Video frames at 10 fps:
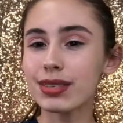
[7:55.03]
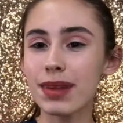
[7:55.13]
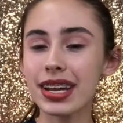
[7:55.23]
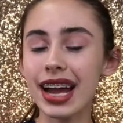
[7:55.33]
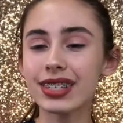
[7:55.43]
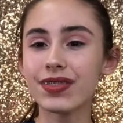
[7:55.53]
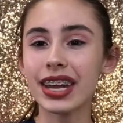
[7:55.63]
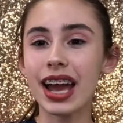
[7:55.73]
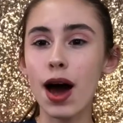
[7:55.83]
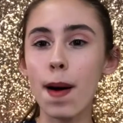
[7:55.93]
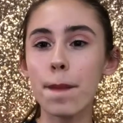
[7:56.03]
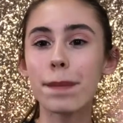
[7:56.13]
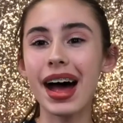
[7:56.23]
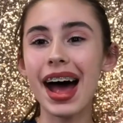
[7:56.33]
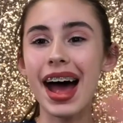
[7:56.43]
in my next video.
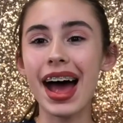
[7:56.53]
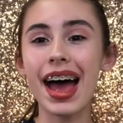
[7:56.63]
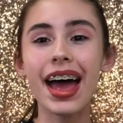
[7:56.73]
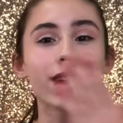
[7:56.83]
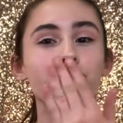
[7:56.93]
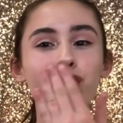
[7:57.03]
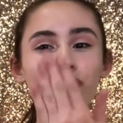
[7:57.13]
Bye.